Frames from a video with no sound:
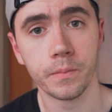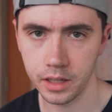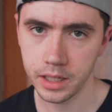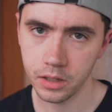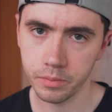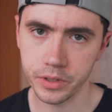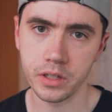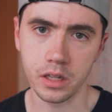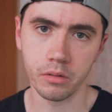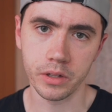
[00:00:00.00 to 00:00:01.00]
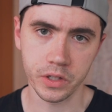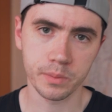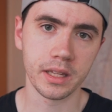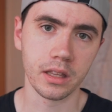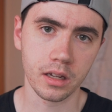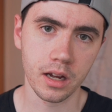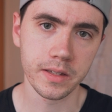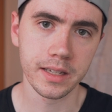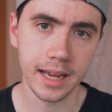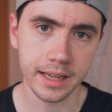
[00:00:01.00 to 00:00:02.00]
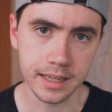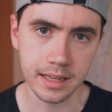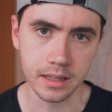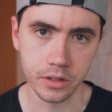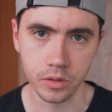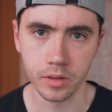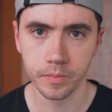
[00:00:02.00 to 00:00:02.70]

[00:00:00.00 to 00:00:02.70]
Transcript: And then obviously you unsuspend the cards in Anki and do them.